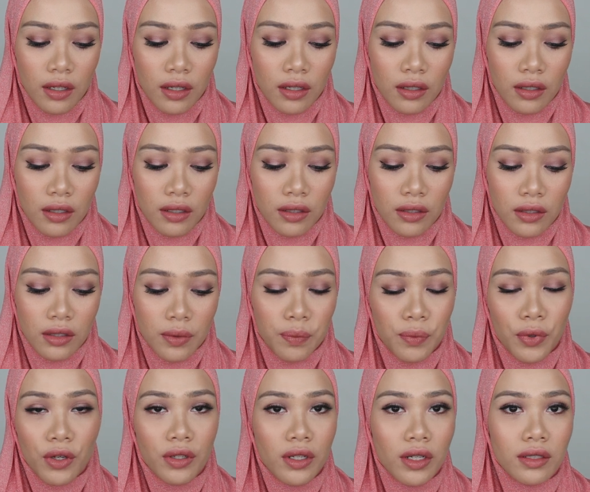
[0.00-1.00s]
The
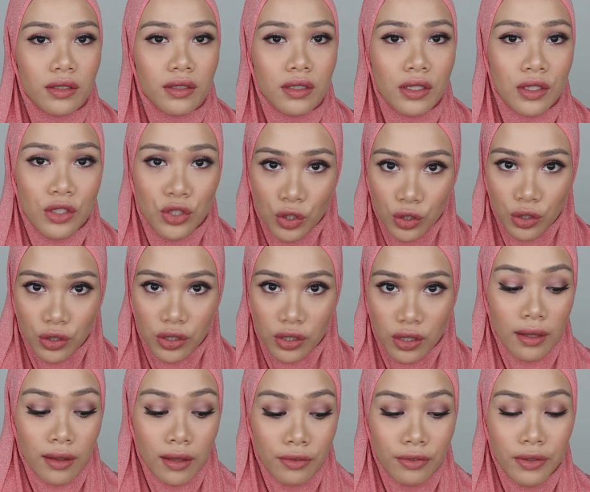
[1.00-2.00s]
product is good.
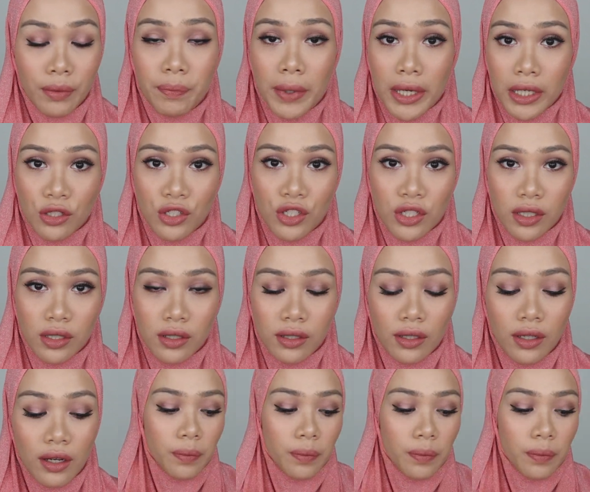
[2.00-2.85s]
I love the packaging.